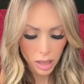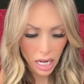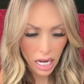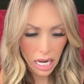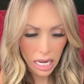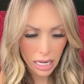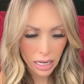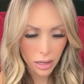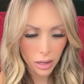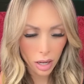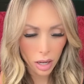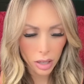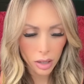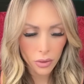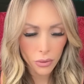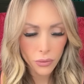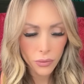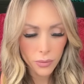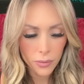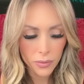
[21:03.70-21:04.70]
And
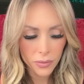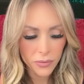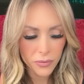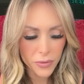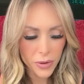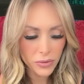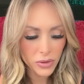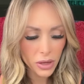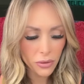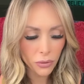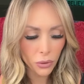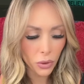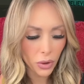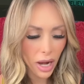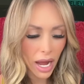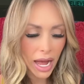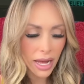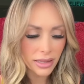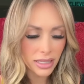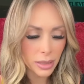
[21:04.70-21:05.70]
54
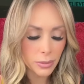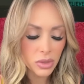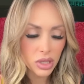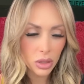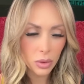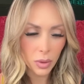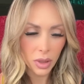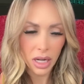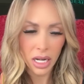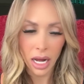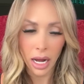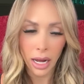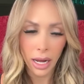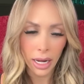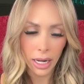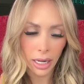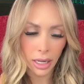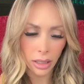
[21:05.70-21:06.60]
adds up to a 9.